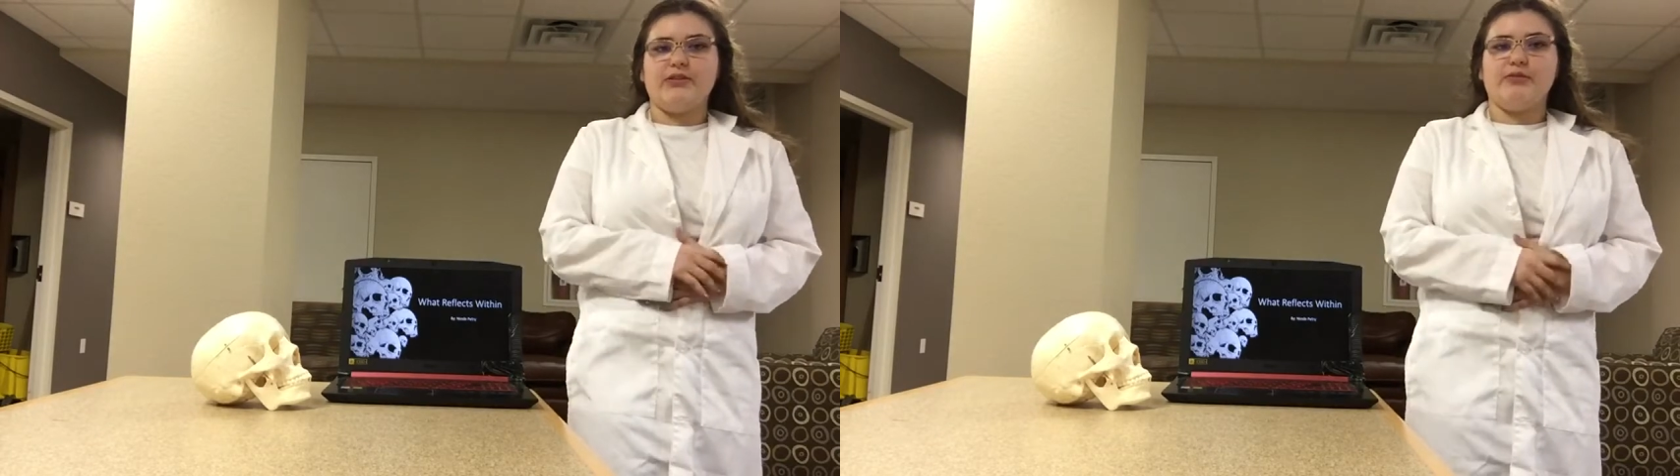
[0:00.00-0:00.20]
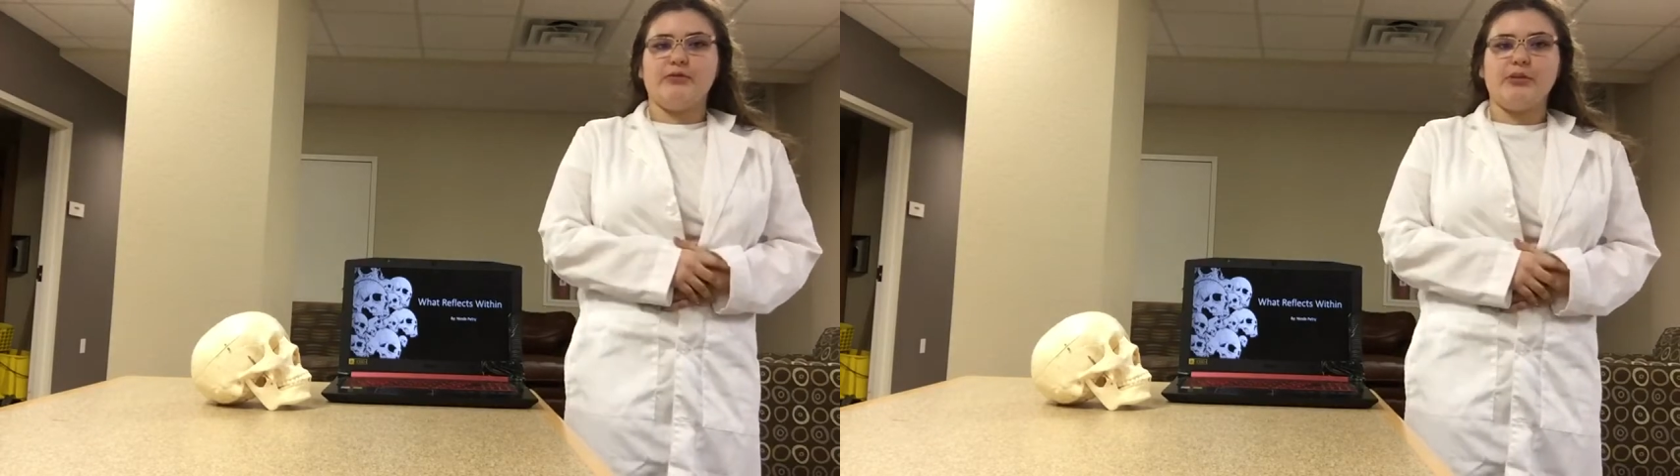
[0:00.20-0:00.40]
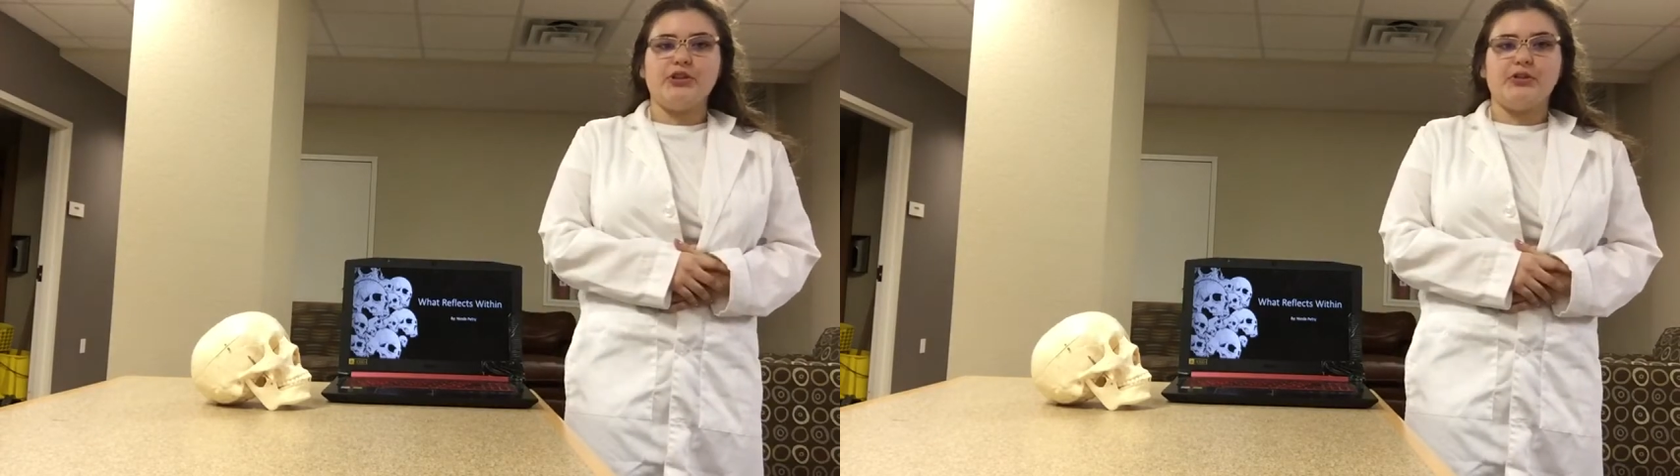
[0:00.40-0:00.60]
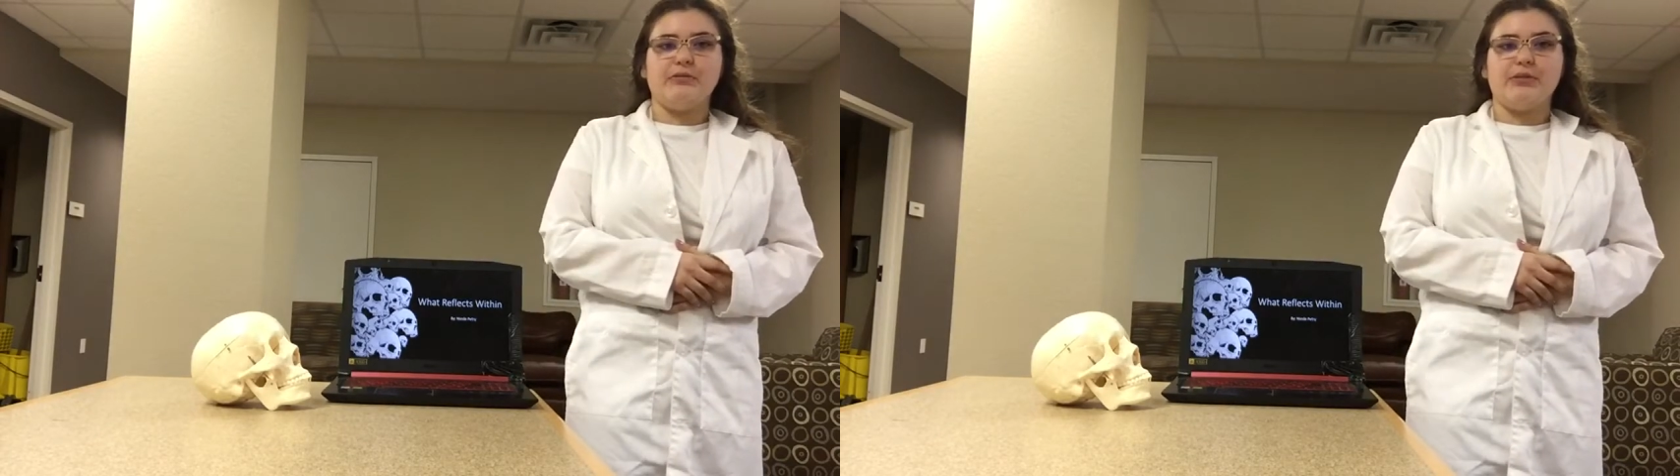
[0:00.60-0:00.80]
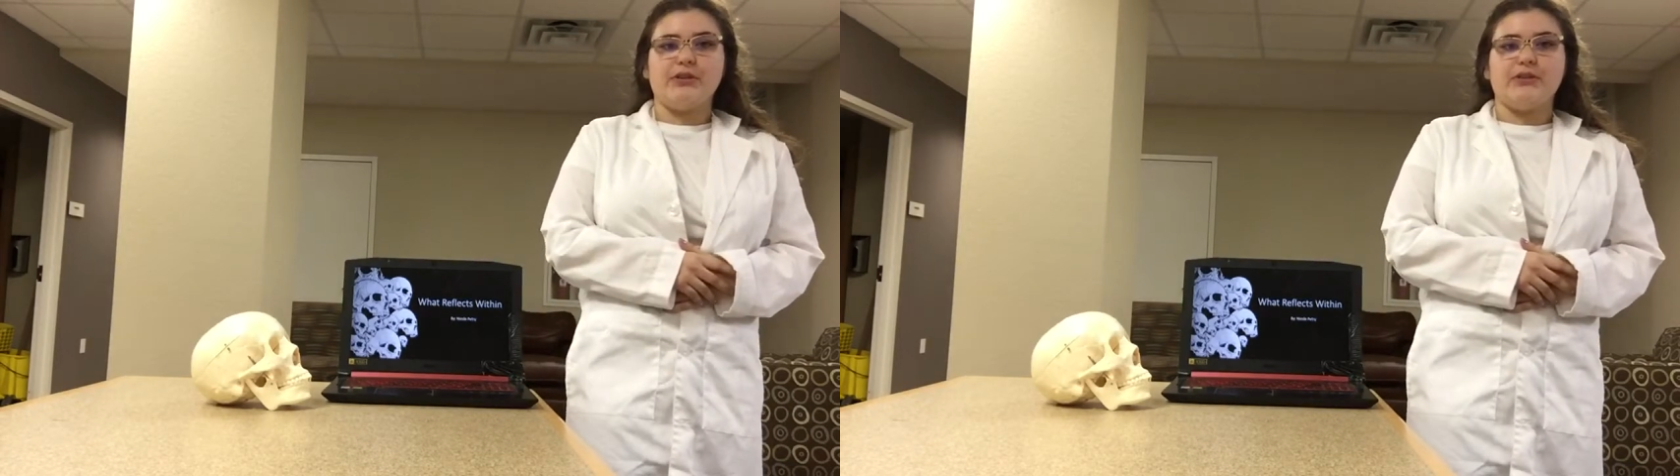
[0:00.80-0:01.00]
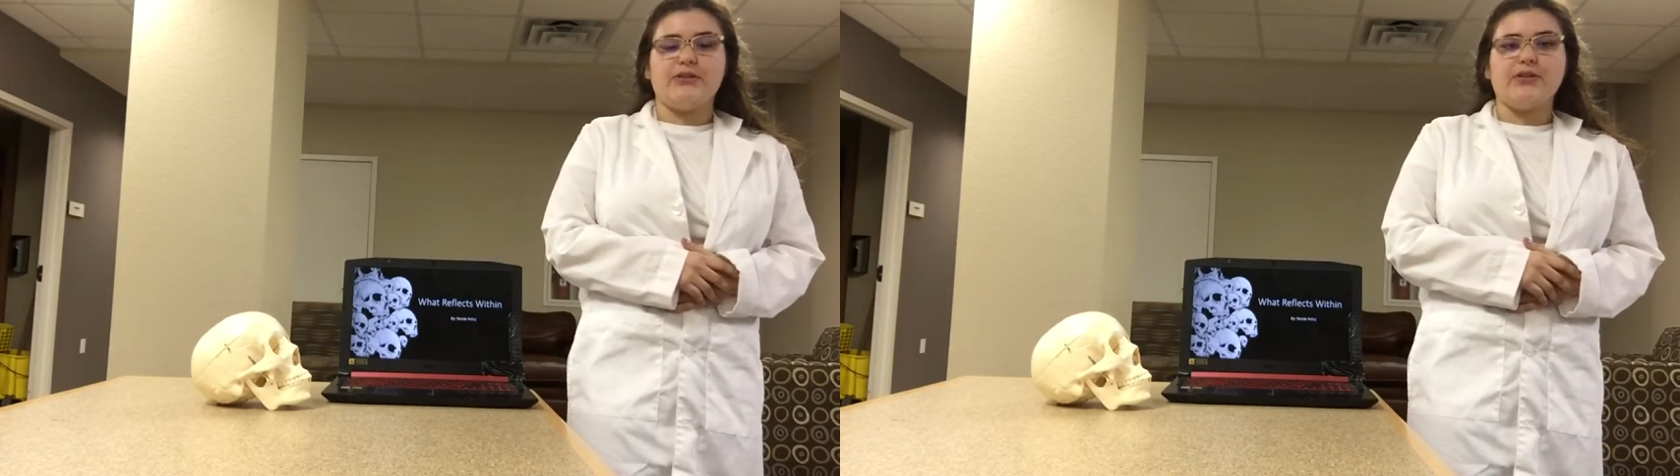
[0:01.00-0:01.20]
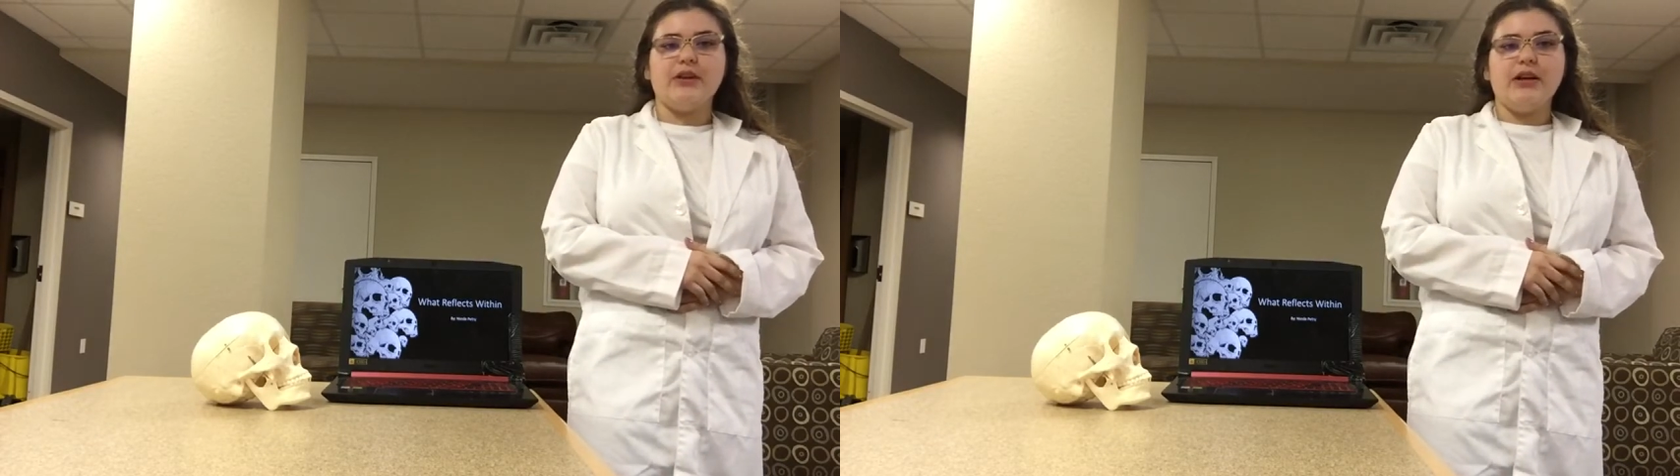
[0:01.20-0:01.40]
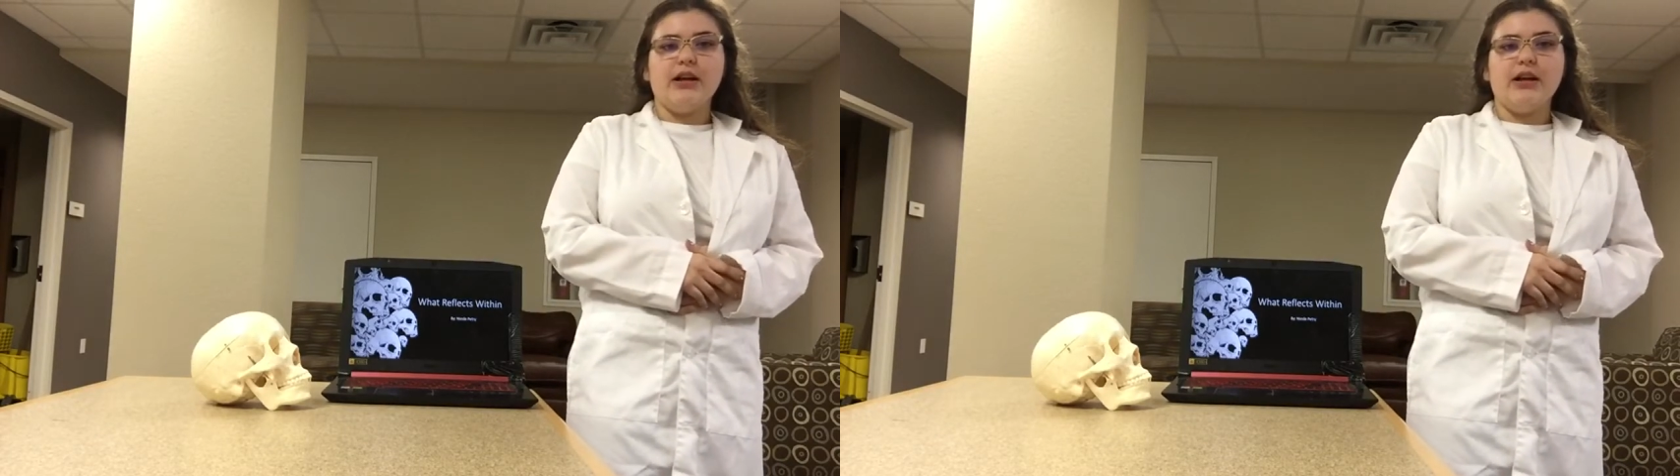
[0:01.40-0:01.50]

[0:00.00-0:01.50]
information, because